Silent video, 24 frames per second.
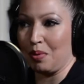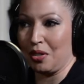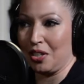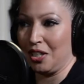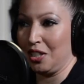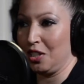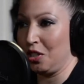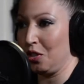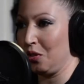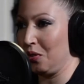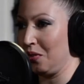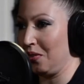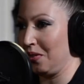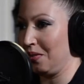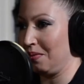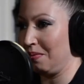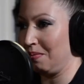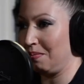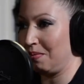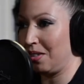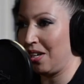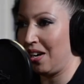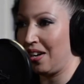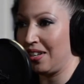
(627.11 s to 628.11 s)
You can
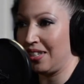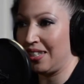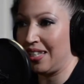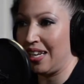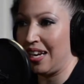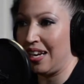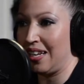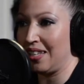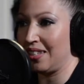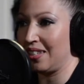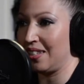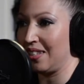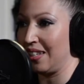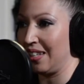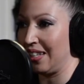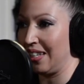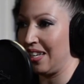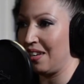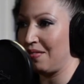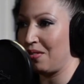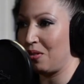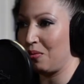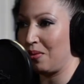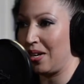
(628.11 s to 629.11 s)
do contests and
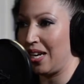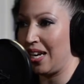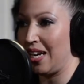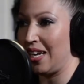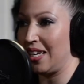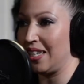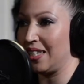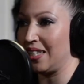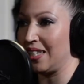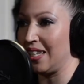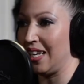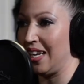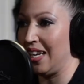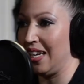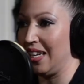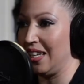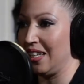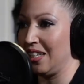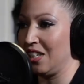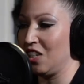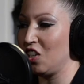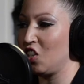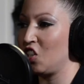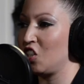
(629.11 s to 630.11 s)
giveaways
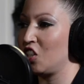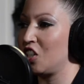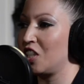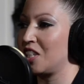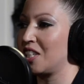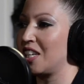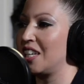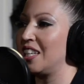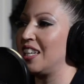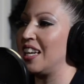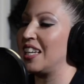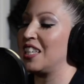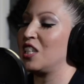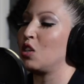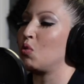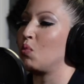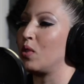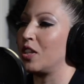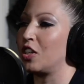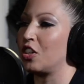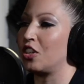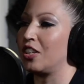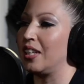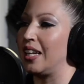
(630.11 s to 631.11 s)
and, you know, just connecting
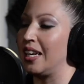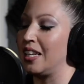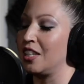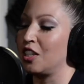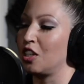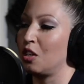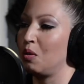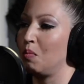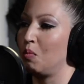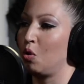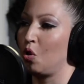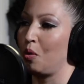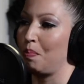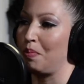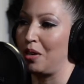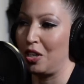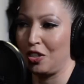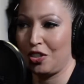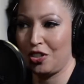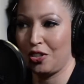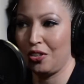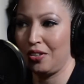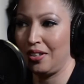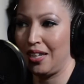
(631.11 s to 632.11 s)
with your clients on a more
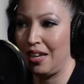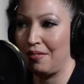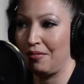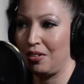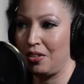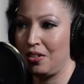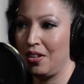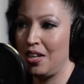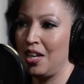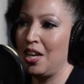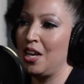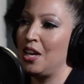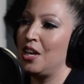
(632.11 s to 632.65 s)
personal level